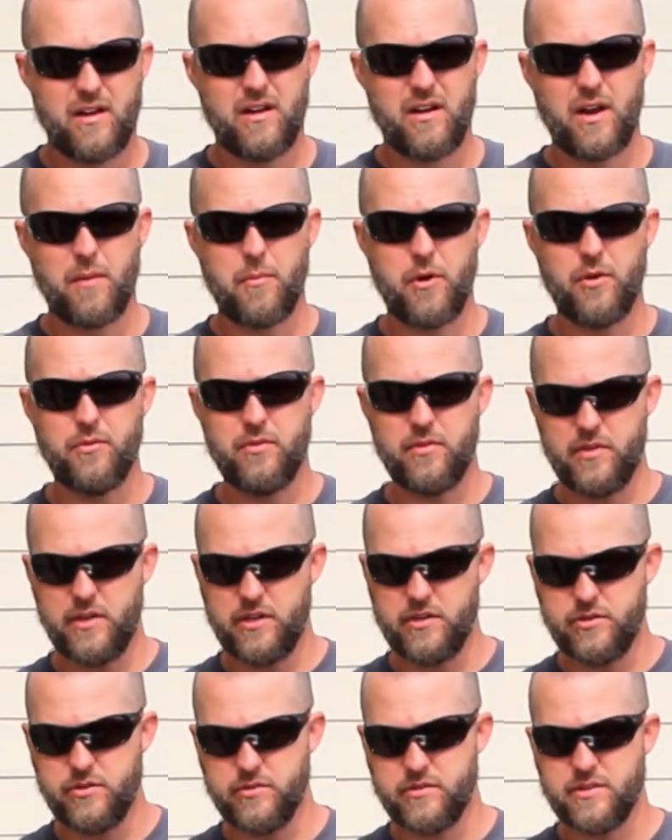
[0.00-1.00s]
Now both of
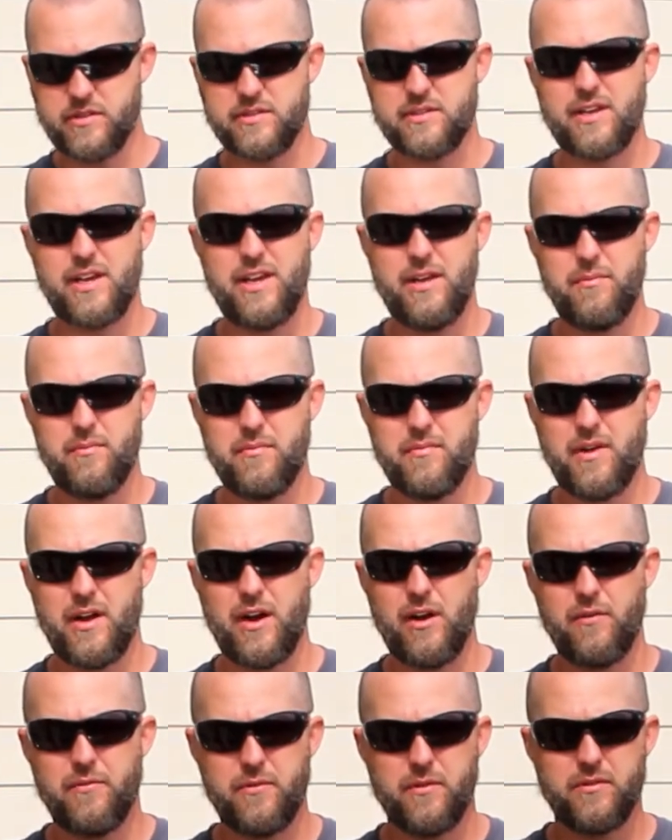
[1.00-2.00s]
these use the same
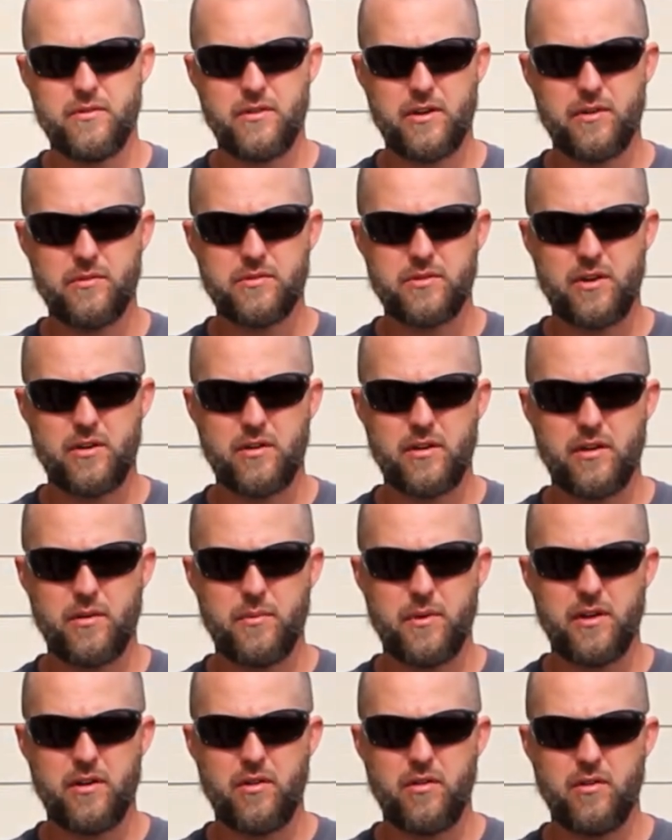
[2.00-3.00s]
air filter I was talking
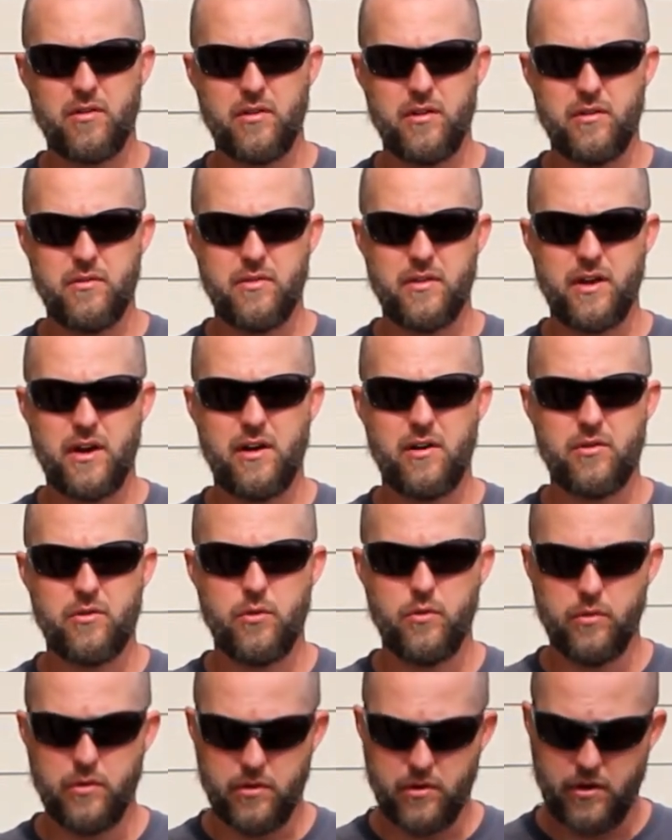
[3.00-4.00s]
about earlier, the air
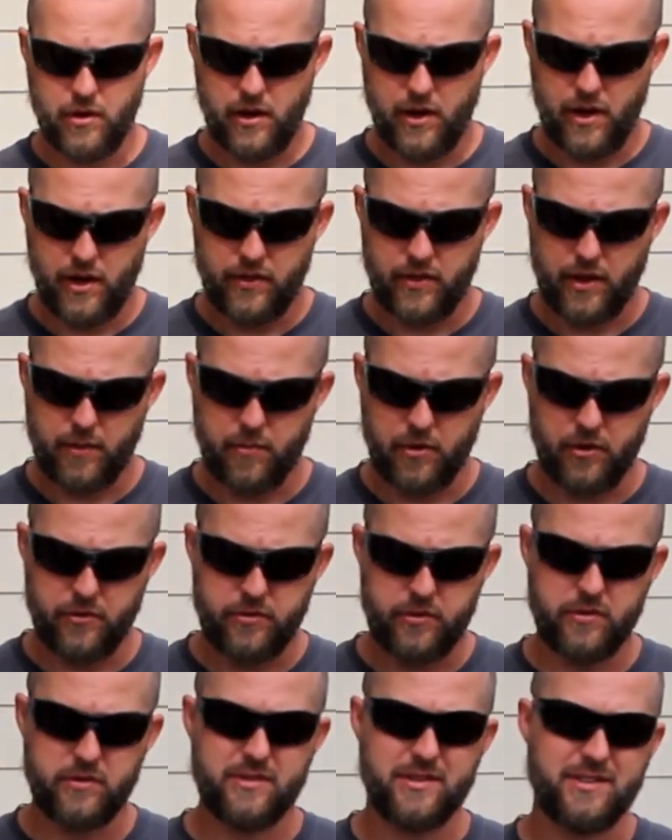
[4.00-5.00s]
cooler. They
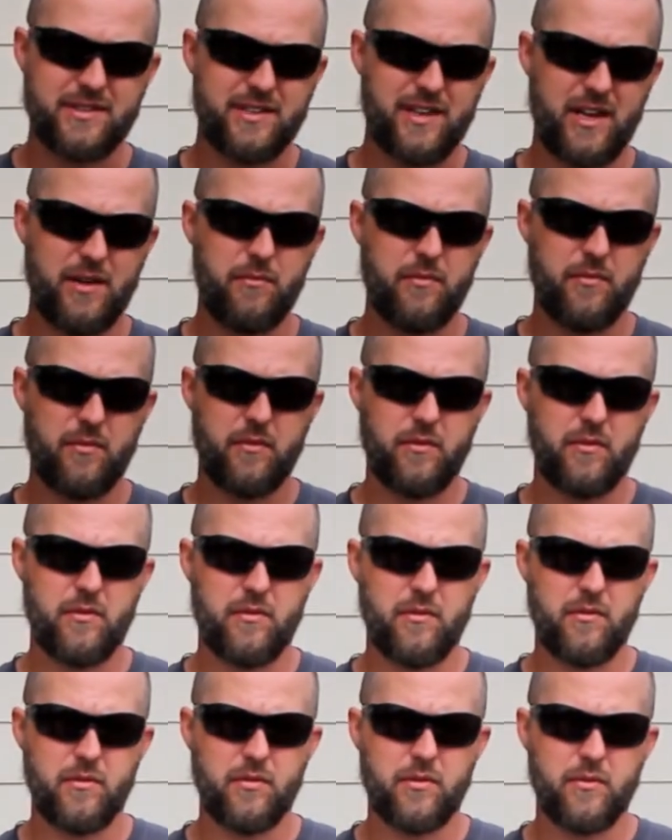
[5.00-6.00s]
both use the same
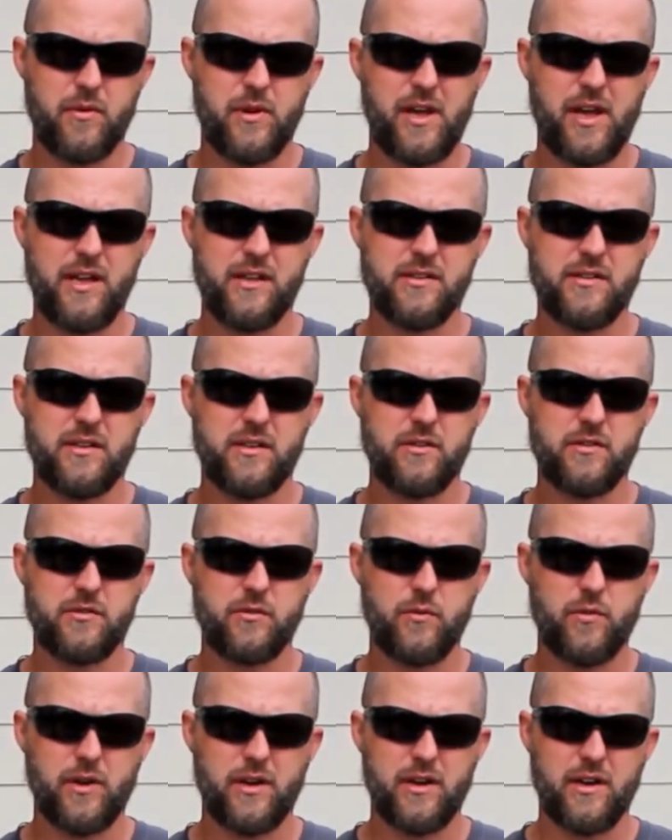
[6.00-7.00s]
3 8
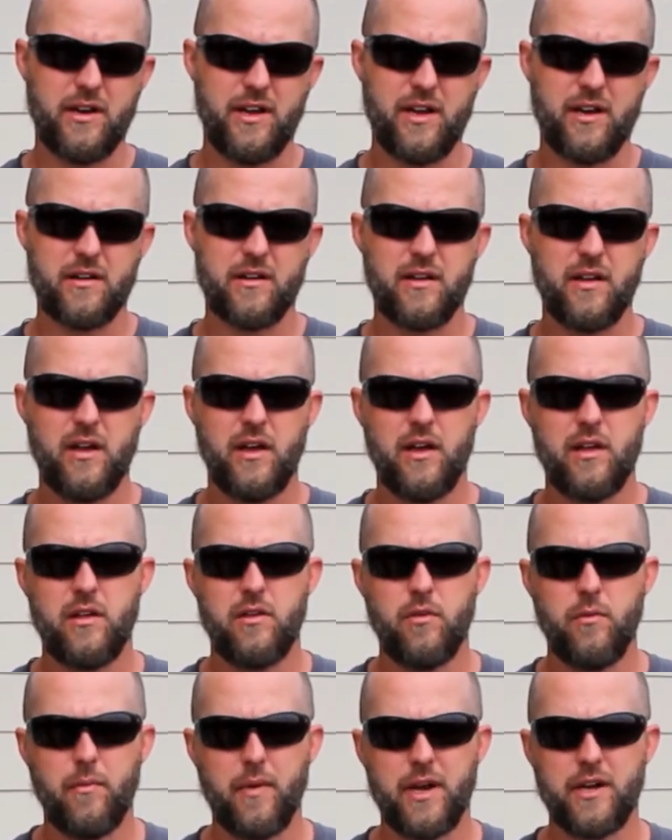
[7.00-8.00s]
inch quick connect.
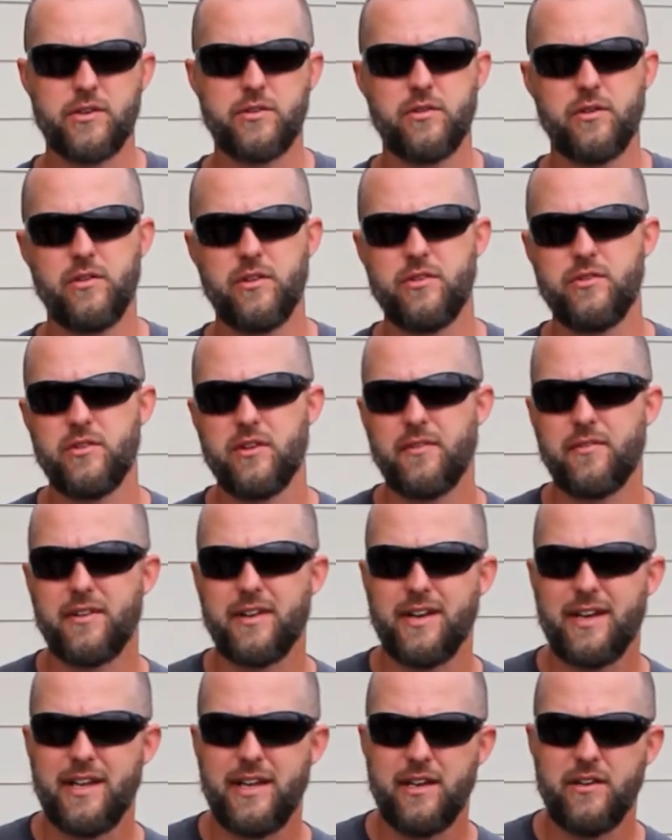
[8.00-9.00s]
You make sure that you have
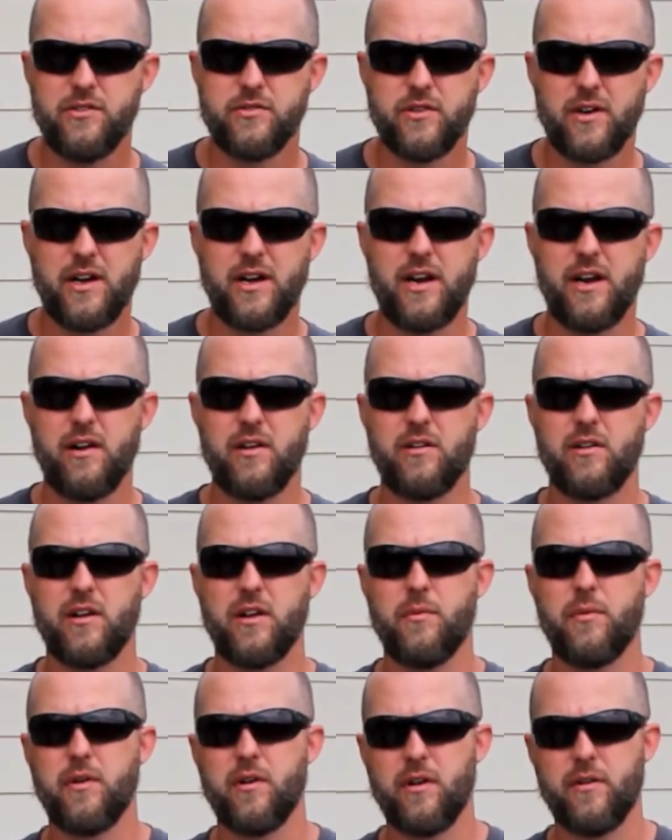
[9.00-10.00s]
clean dry air
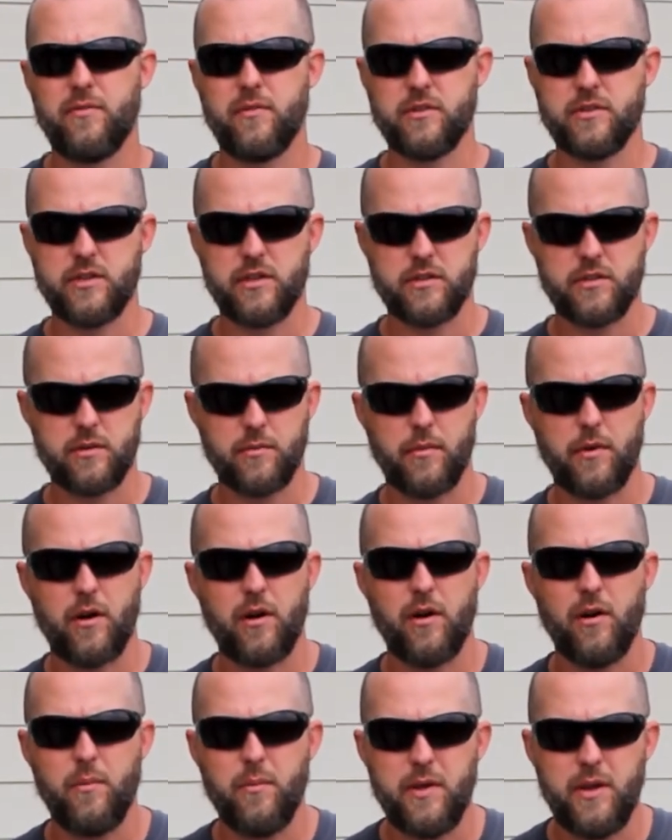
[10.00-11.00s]
coming off your system.
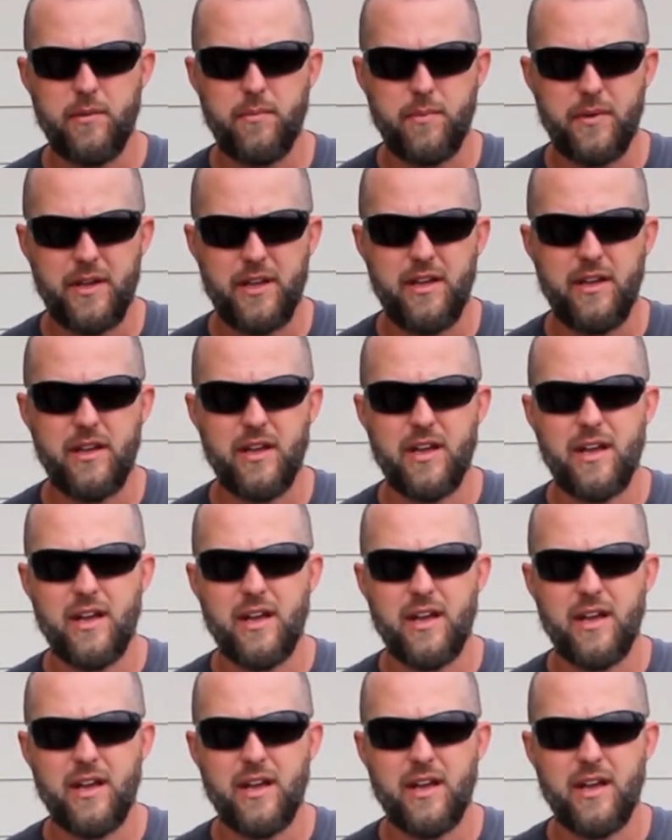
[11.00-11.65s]
RBP